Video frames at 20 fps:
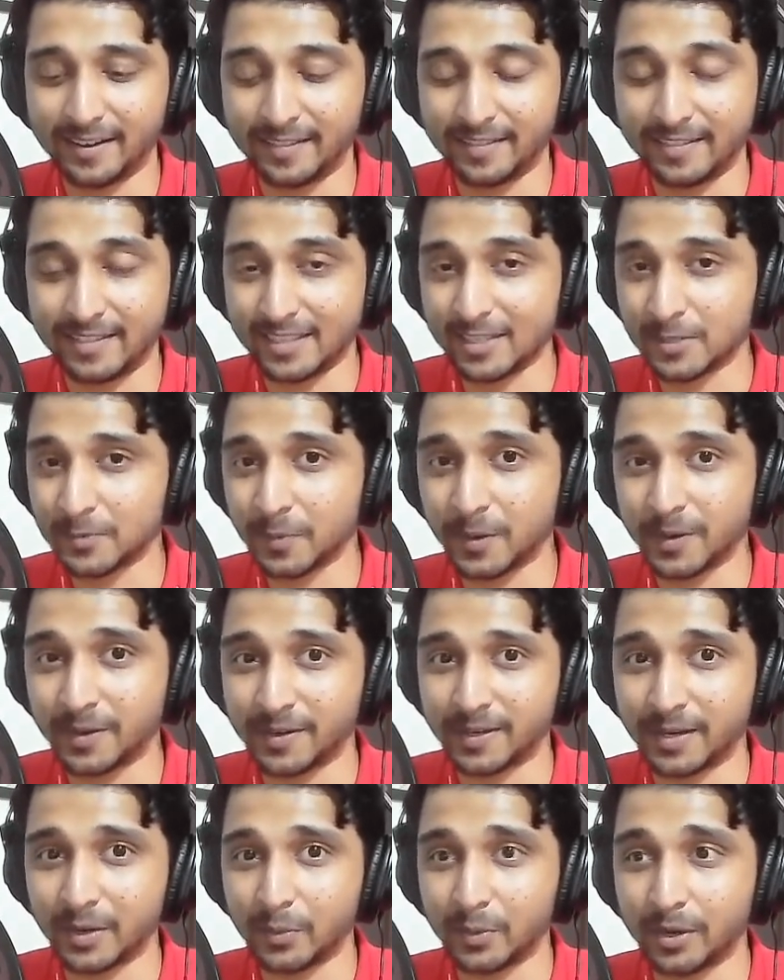this
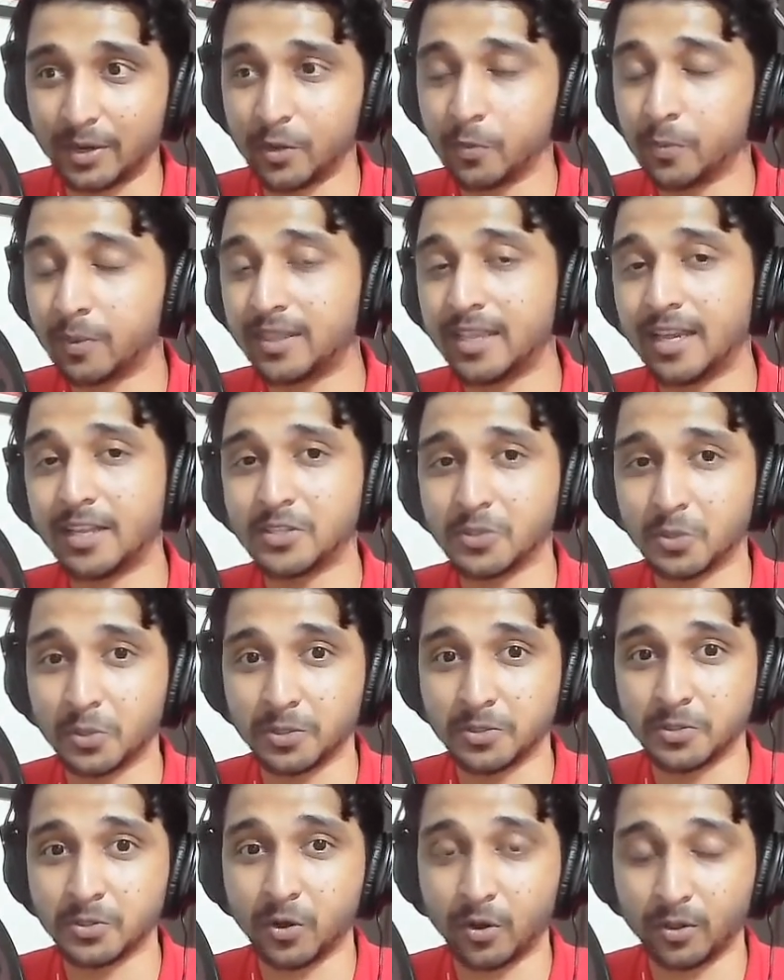particular venue, but that's
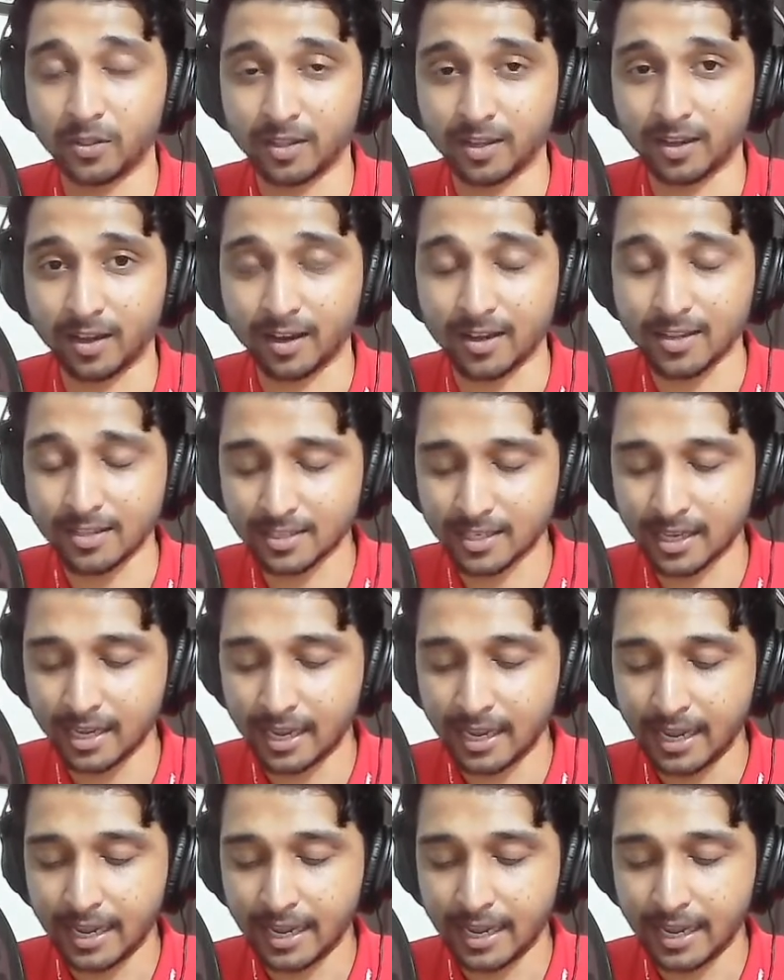also on the cards.